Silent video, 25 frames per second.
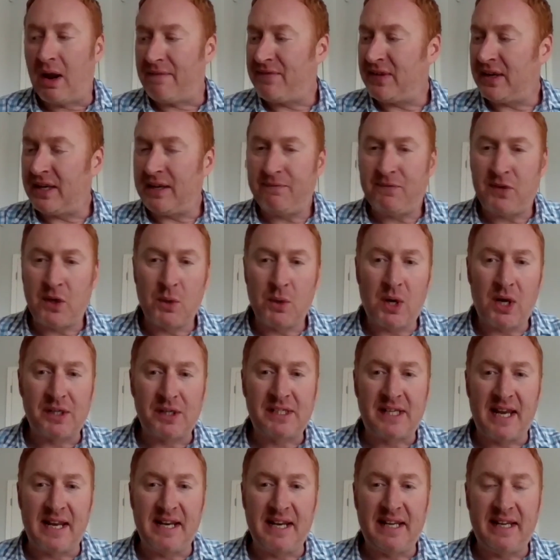think if you
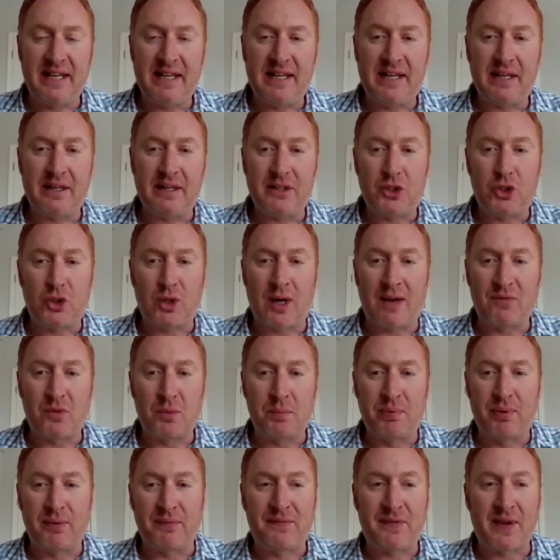ask any
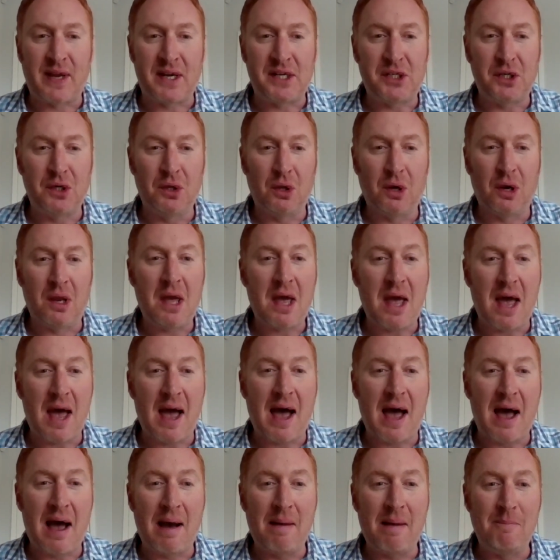travel professional
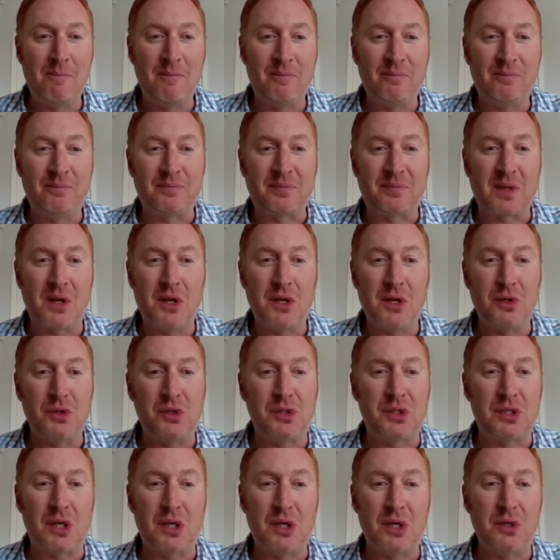
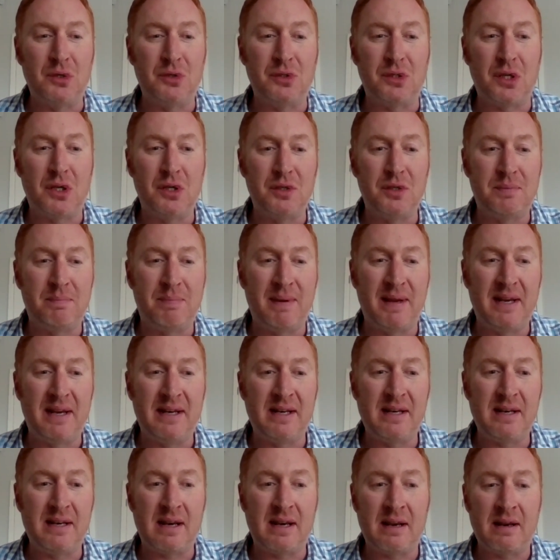who's
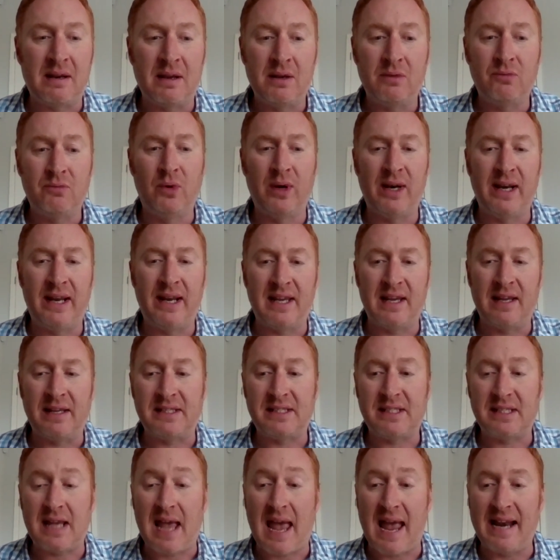been really
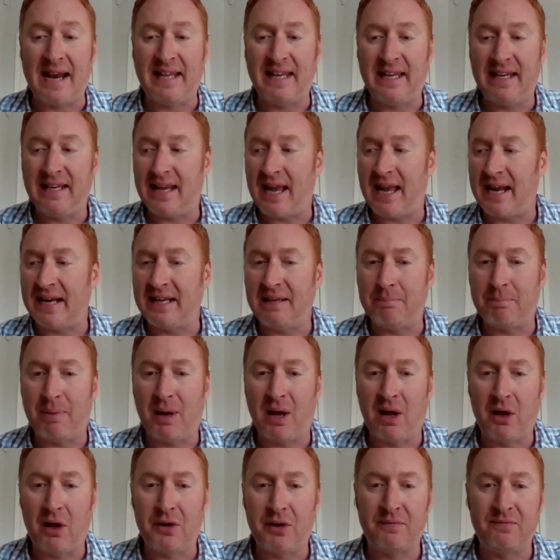at any
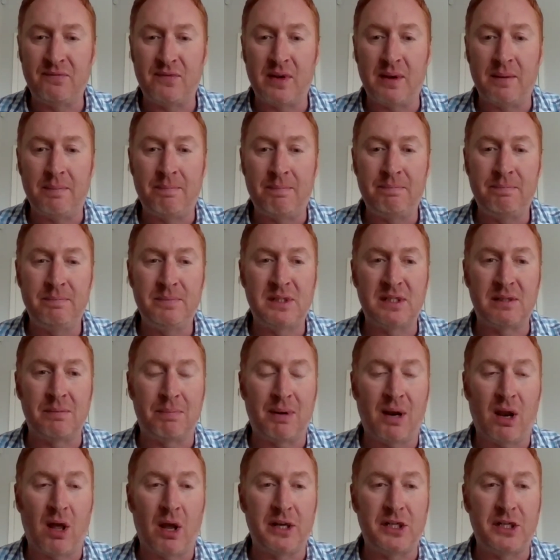part of the supply